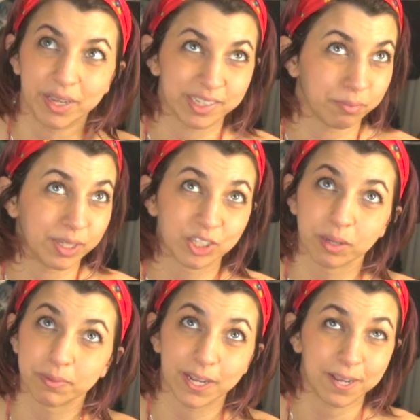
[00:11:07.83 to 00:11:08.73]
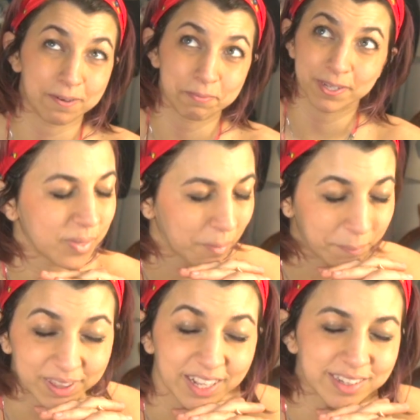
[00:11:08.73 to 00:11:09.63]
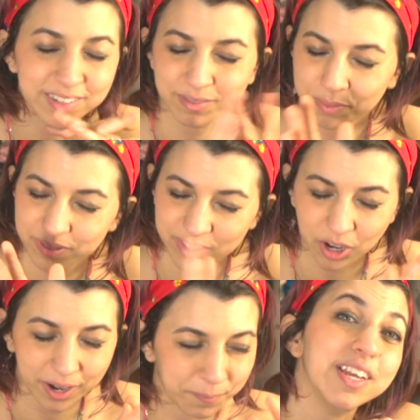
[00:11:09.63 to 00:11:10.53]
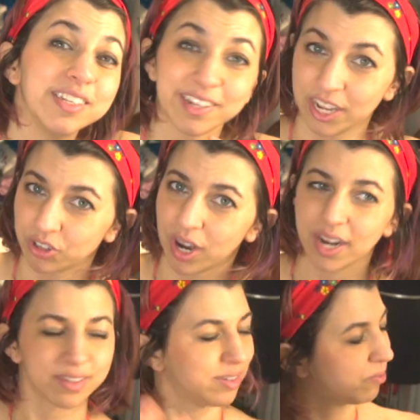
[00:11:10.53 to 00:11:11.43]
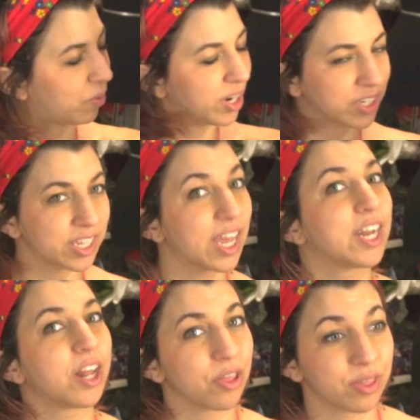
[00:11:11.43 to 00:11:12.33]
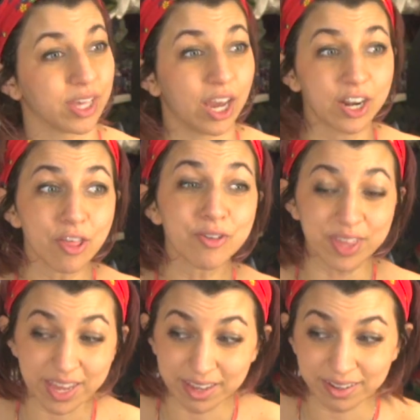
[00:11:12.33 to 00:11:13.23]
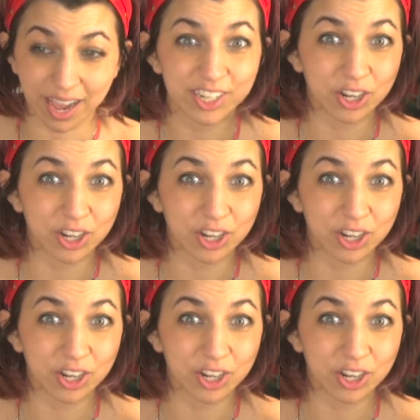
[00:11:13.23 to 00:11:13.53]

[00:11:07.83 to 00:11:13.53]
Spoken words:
basic bitch sometimes. But sorry, sidetrack. Once again, another thing, I